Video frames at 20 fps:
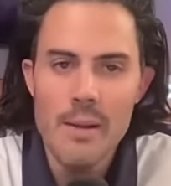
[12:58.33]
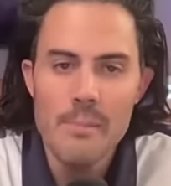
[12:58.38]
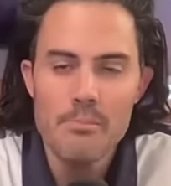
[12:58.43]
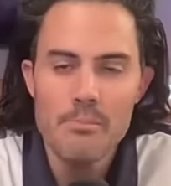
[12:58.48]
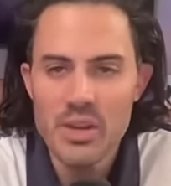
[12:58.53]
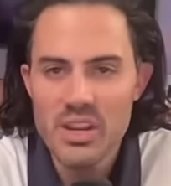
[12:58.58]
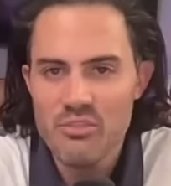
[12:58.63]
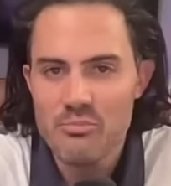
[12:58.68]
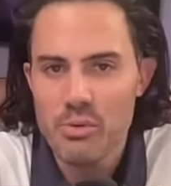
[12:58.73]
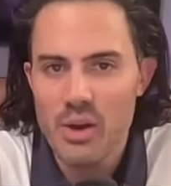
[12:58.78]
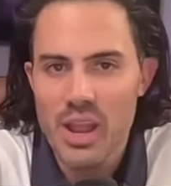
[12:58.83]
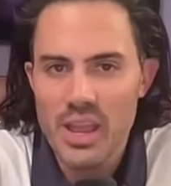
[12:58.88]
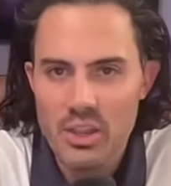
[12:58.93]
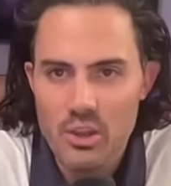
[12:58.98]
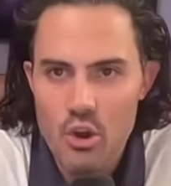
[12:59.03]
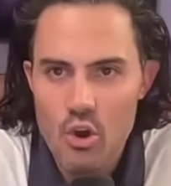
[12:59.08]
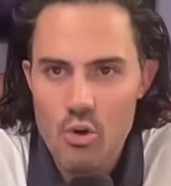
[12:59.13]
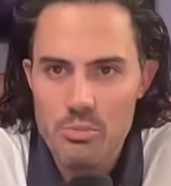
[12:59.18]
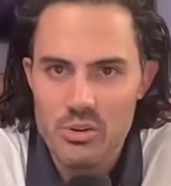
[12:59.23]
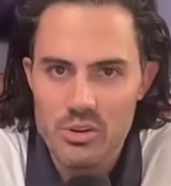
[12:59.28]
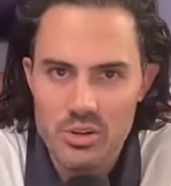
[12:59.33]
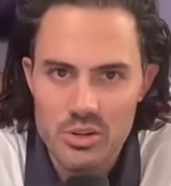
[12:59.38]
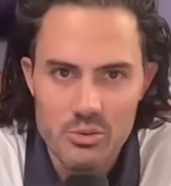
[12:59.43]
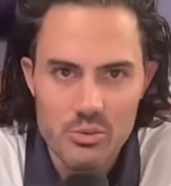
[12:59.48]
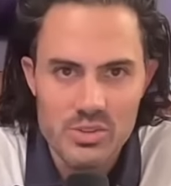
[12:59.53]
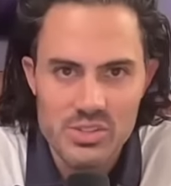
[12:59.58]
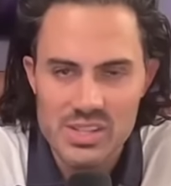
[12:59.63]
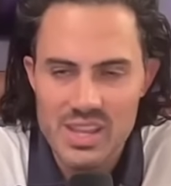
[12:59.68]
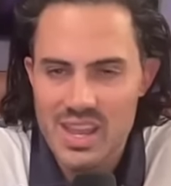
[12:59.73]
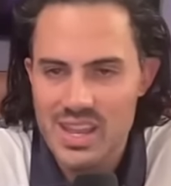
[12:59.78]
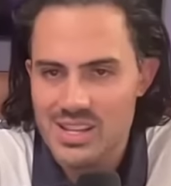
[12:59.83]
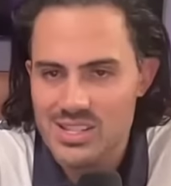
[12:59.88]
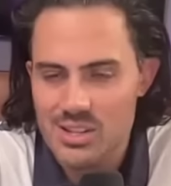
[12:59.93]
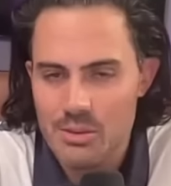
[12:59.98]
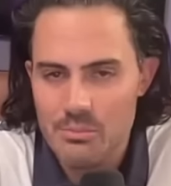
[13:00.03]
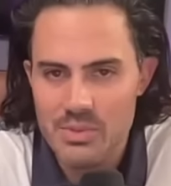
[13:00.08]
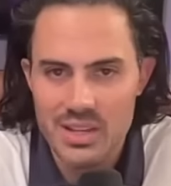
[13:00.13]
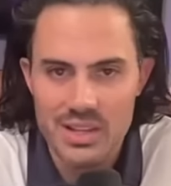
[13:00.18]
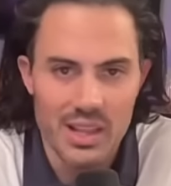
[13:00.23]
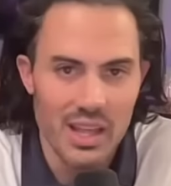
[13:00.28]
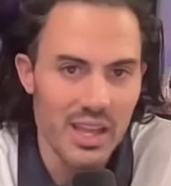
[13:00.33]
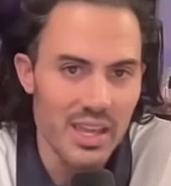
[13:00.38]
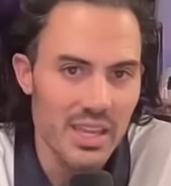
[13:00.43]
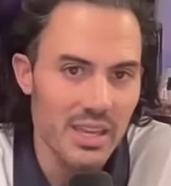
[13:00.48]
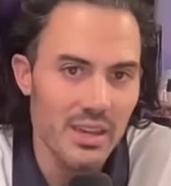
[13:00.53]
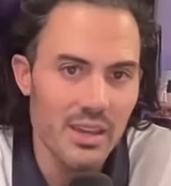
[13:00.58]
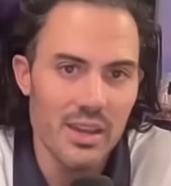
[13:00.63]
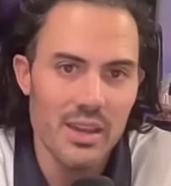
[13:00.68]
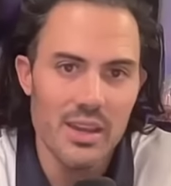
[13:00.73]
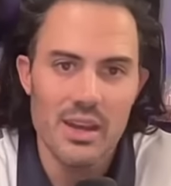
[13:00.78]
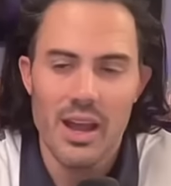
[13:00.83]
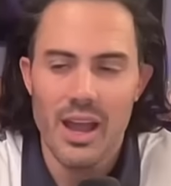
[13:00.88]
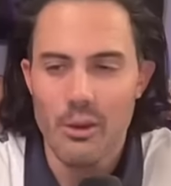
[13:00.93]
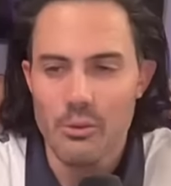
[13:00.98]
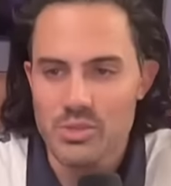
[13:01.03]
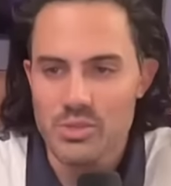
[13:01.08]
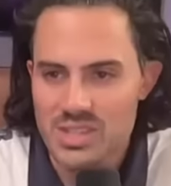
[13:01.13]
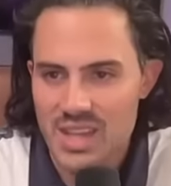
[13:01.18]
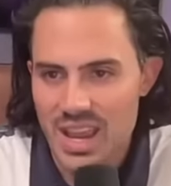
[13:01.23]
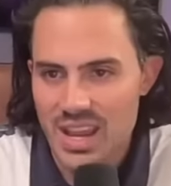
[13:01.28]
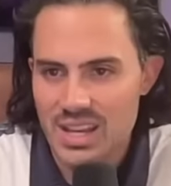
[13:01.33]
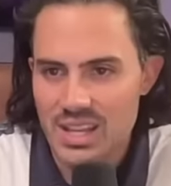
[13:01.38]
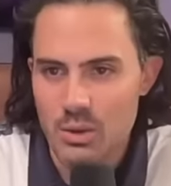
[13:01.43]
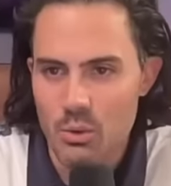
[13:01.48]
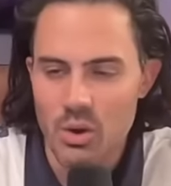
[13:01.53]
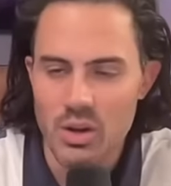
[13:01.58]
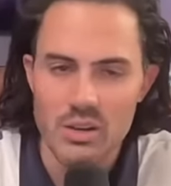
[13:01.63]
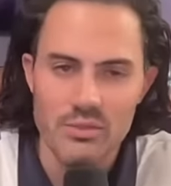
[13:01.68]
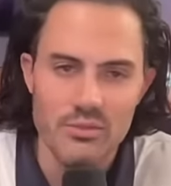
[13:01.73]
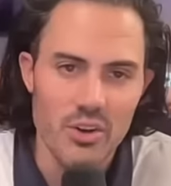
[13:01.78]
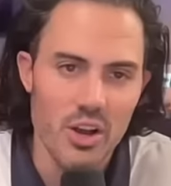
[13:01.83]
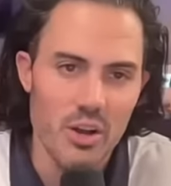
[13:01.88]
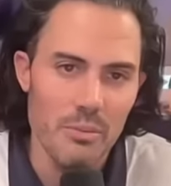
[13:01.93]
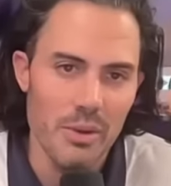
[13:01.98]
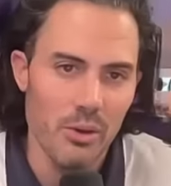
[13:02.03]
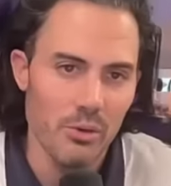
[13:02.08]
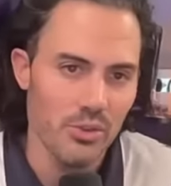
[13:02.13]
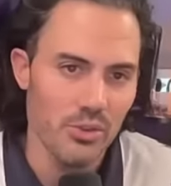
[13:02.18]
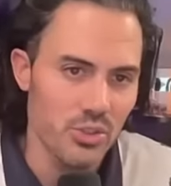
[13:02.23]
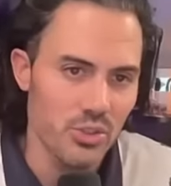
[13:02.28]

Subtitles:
But if Bryan Kohberger was saying something like, I was dating one of them, I was